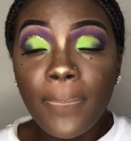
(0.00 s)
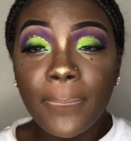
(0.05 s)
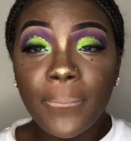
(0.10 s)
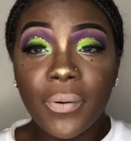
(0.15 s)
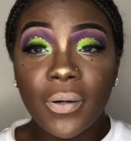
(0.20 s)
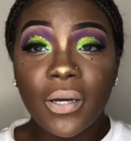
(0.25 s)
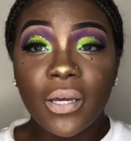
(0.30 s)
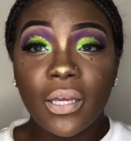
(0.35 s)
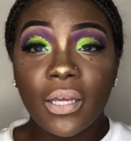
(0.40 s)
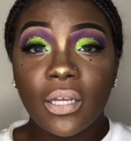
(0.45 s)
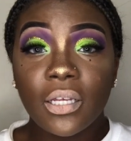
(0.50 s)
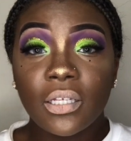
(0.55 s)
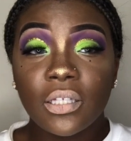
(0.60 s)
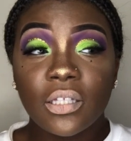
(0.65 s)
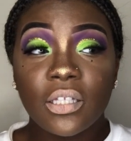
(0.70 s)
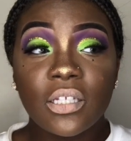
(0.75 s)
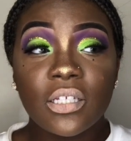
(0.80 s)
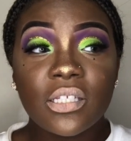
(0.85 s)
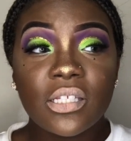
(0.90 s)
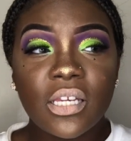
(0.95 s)
But
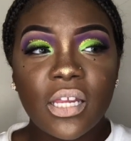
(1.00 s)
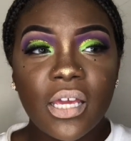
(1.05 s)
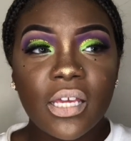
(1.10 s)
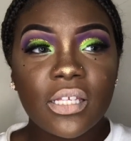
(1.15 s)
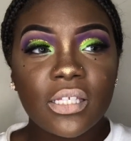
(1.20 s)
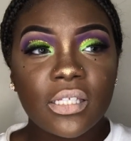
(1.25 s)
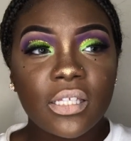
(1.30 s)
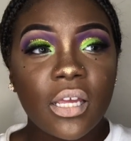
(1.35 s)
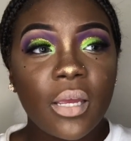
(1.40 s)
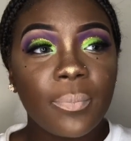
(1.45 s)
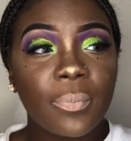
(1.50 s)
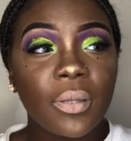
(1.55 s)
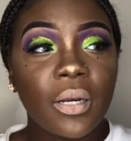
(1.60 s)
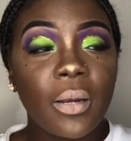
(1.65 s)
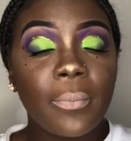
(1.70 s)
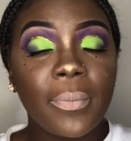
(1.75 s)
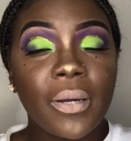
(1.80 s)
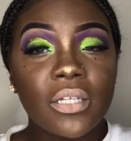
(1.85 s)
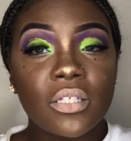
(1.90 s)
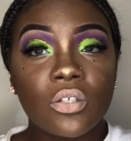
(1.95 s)
this next step that
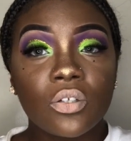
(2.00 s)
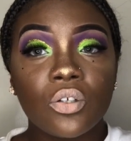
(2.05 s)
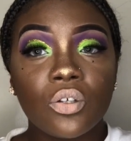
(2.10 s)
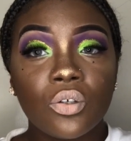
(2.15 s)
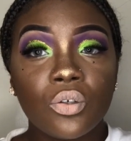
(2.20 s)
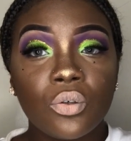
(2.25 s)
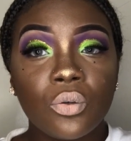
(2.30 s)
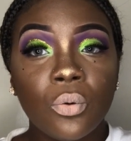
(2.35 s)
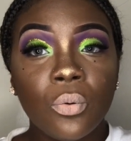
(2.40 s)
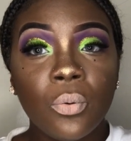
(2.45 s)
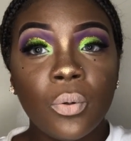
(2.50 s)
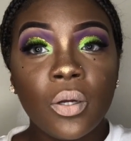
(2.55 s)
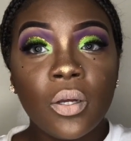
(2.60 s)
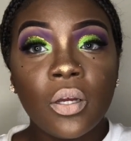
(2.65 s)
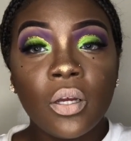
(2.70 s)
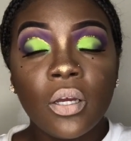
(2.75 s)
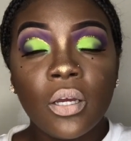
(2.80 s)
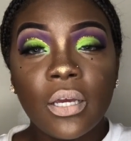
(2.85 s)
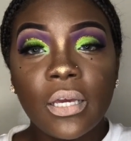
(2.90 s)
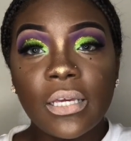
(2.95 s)
I'm about to do
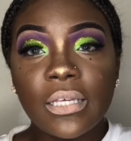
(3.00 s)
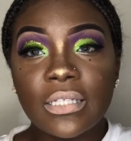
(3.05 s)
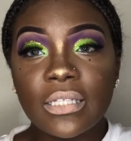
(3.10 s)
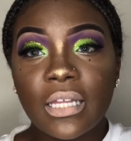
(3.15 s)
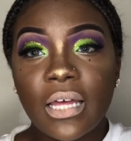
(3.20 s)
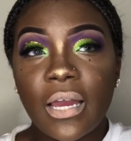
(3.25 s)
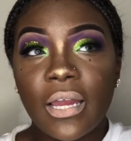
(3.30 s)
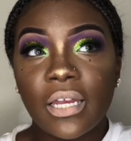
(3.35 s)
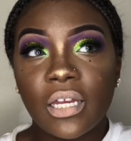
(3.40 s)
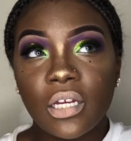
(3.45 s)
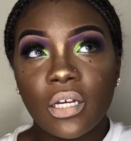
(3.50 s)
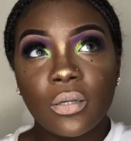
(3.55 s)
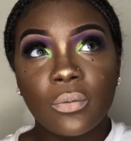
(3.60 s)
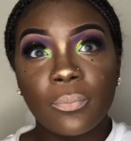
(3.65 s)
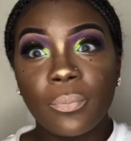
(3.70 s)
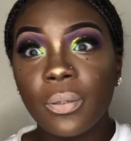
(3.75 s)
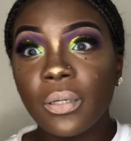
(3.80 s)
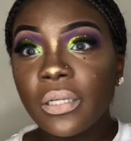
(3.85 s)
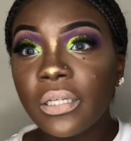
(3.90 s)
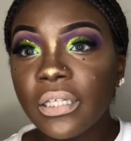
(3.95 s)
is like
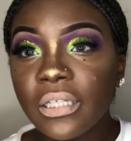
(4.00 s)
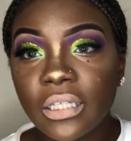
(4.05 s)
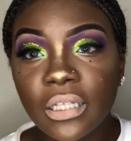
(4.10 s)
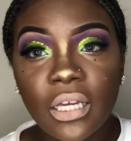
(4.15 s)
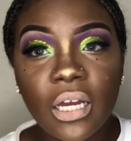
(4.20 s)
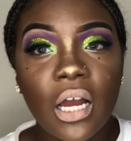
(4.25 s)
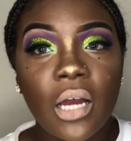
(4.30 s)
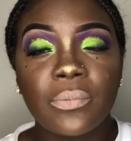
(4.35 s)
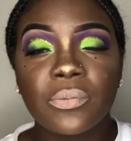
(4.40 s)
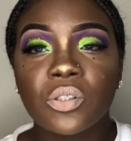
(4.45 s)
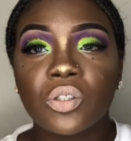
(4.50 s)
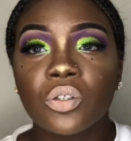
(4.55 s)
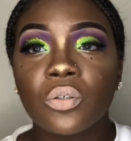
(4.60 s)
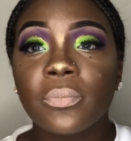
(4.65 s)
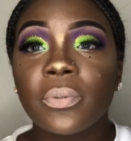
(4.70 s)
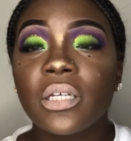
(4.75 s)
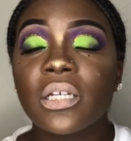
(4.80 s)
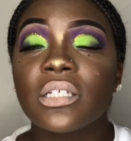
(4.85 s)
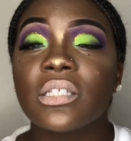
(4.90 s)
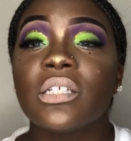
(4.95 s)
completely optional,
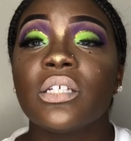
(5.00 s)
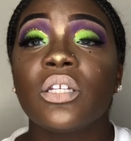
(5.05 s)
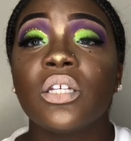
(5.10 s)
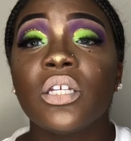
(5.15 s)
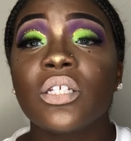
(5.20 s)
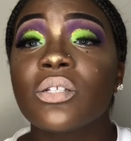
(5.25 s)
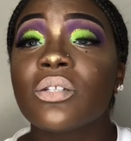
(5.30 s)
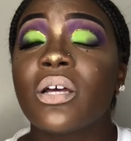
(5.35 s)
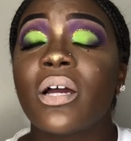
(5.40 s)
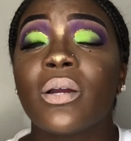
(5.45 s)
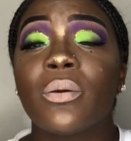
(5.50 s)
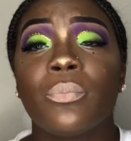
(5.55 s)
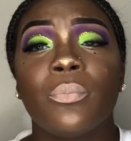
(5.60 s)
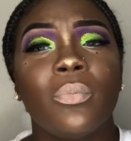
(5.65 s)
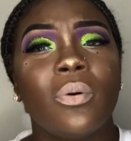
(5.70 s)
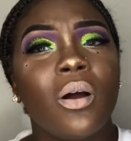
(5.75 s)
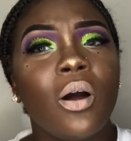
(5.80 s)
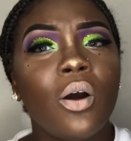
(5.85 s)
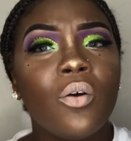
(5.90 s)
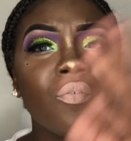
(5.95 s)
because it is like
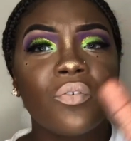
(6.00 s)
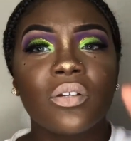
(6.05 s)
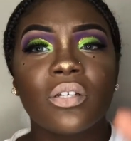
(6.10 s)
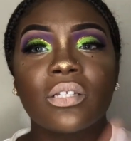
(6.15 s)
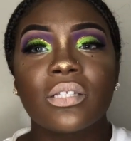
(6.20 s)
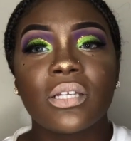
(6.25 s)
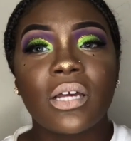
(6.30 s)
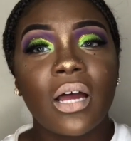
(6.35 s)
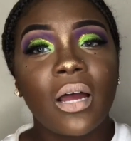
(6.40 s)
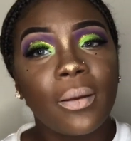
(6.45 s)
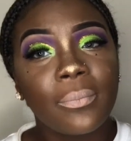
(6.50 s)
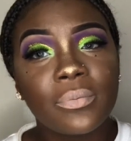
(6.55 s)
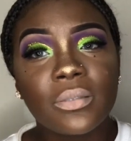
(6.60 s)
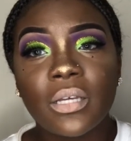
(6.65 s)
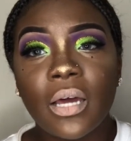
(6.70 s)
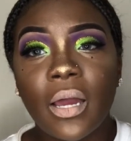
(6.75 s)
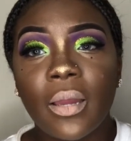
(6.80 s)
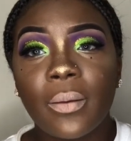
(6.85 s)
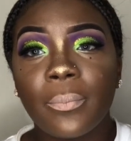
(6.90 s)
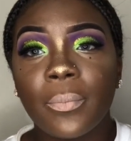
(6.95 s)
over the top
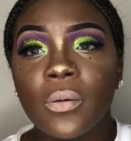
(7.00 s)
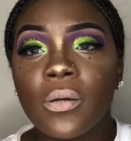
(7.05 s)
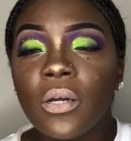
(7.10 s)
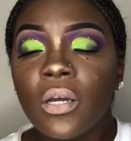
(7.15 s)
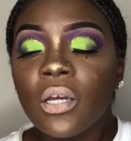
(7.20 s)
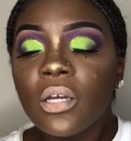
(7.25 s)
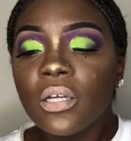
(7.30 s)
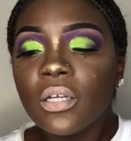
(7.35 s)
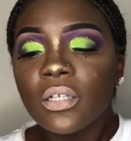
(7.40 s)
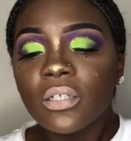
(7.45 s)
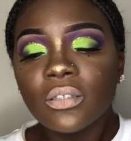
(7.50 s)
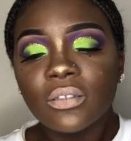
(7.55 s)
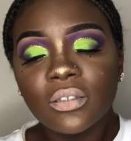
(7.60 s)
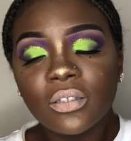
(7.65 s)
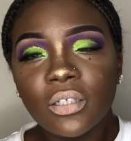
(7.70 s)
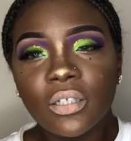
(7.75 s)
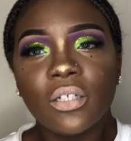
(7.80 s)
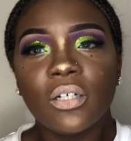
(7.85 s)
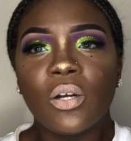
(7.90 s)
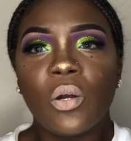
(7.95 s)
type
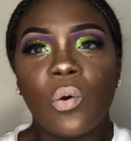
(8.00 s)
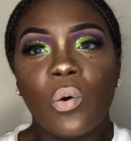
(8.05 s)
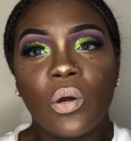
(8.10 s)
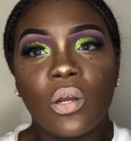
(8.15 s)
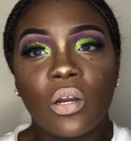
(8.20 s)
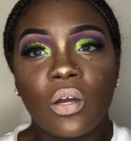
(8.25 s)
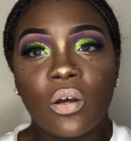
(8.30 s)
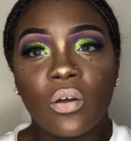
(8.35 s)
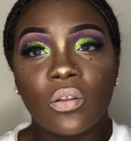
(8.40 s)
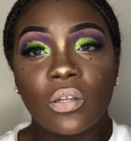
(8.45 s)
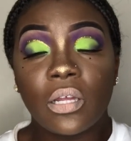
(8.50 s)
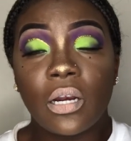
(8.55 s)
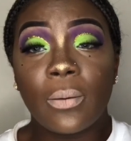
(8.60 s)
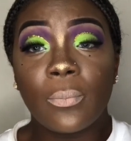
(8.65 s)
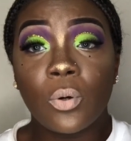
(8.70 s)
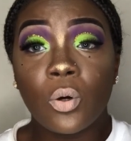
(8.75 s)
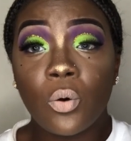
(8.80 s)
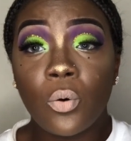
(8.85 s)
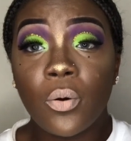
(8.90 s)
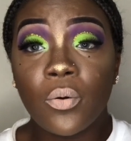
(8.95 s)
look going on that
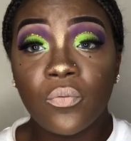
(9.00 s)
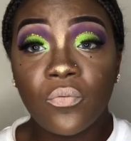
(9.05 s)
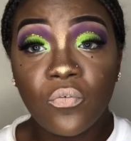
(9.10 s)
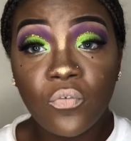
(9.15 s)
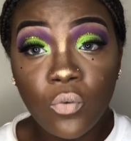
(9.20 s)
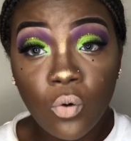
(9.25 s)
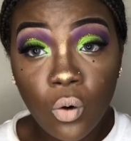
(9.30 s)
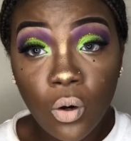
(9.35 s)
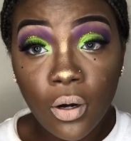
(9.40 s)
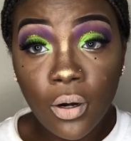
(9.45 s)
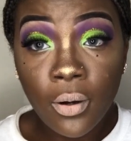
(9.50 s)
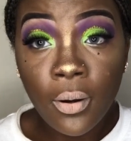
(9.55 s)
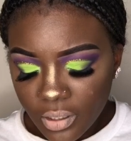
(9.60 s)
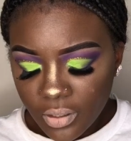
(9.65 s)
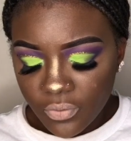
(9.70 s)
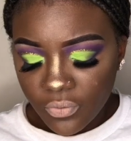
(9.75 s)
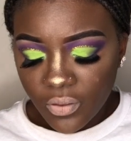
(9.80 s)
I'm going for.